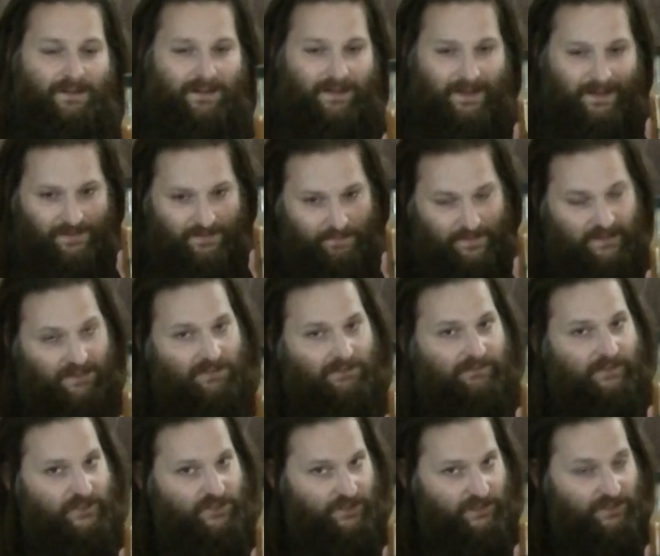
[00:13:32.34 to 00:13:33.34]
can be
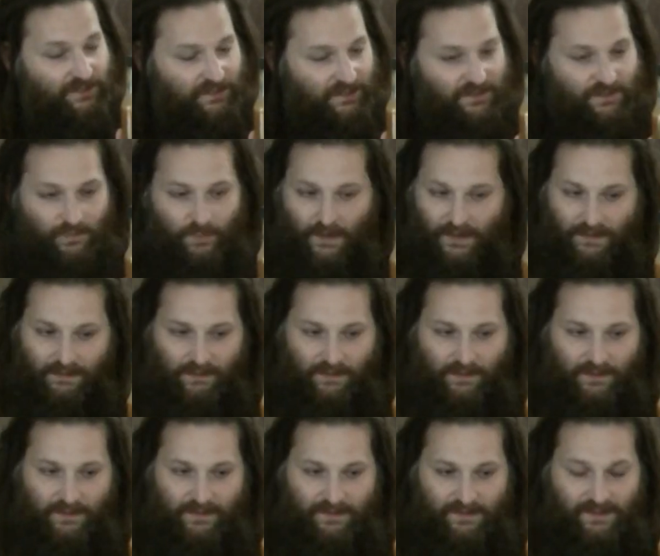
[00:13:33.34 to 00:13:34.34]
delicious as well.
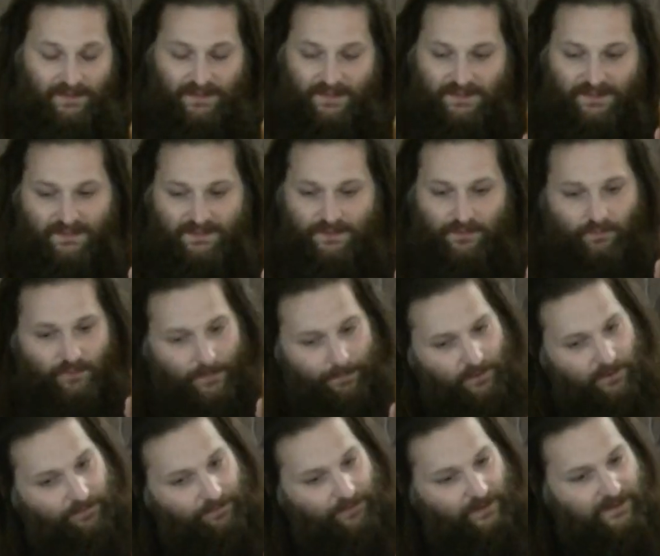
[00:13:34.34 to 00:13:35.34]
Because this isn't rip
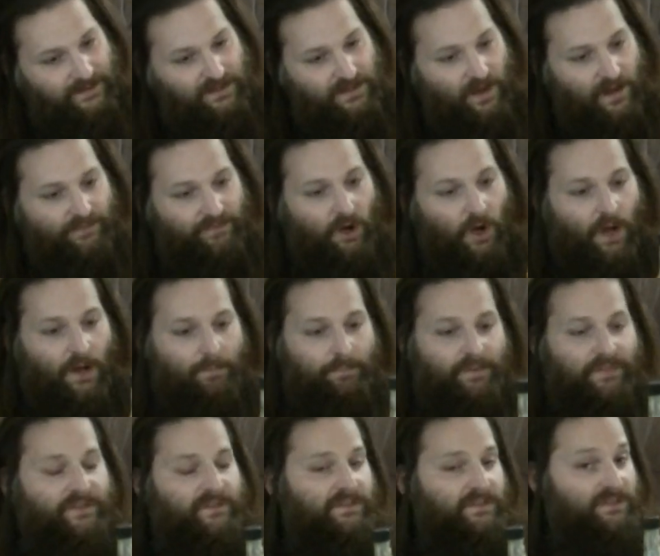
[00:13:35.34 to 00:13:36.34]
your face off hot,
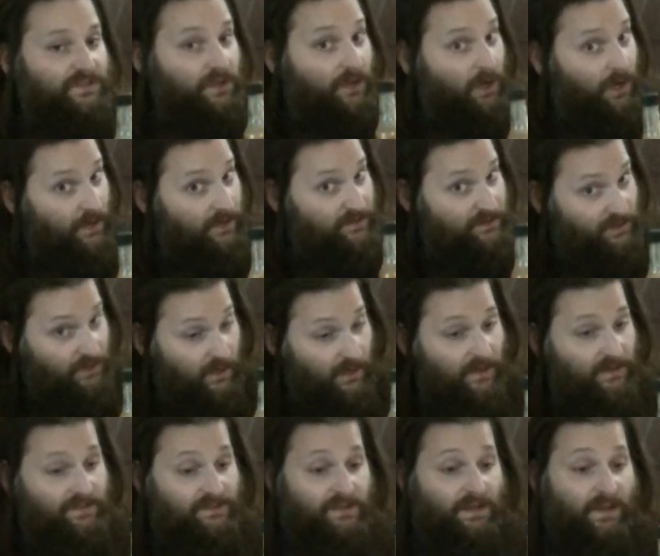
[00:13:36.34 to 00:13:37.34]
but this is a hot
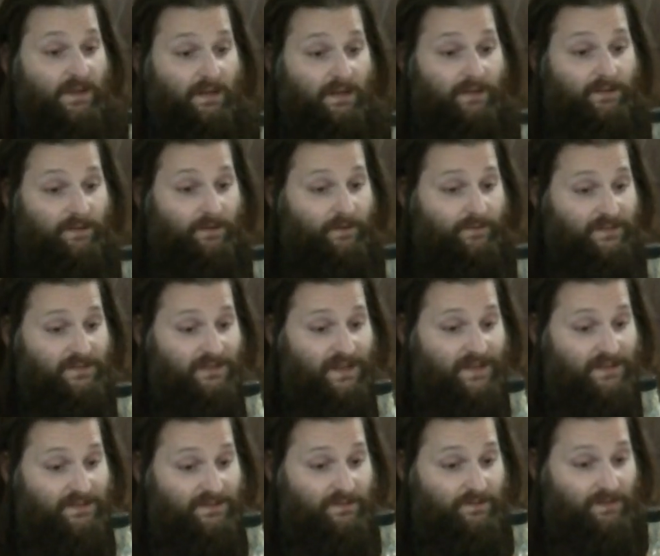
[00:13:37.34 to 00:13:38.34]
sauce. This
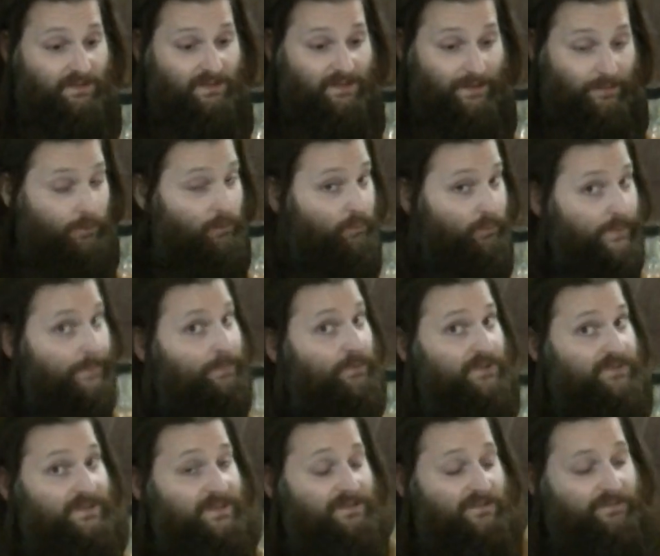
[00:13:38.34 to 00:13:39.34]
has yellow
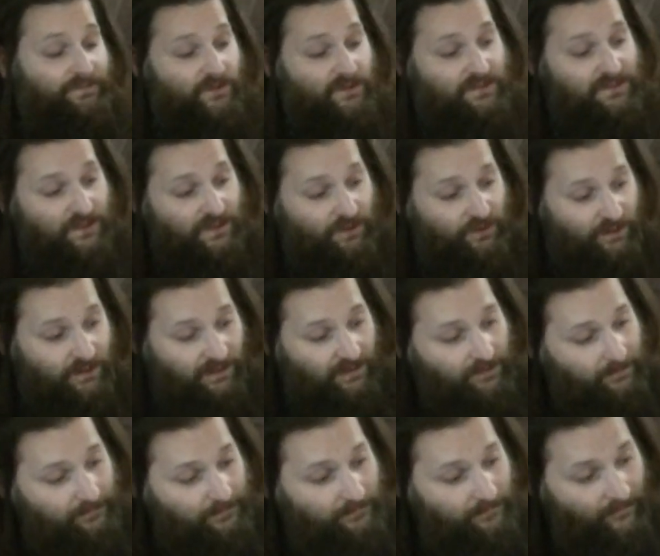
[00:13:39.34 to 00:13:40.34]
Reapers as the first
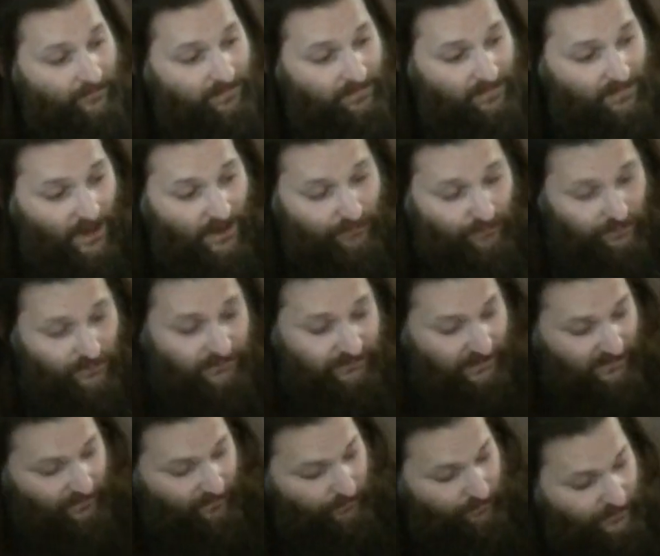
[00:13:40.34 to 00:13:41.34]
ingredient. I
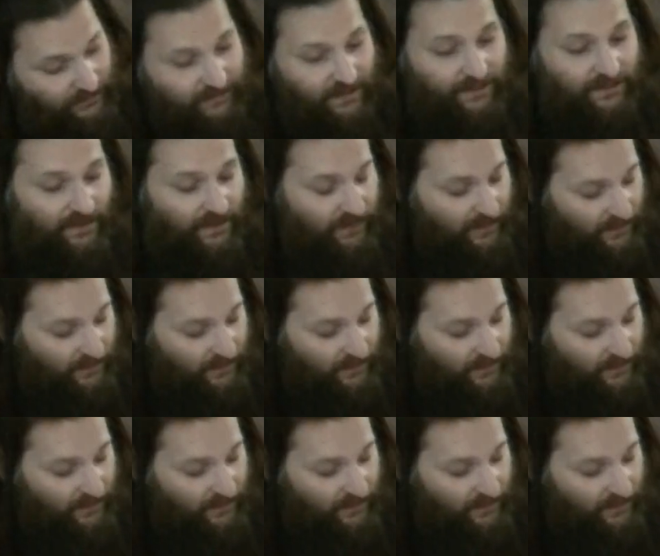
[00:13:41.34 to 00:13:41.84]
really, really dig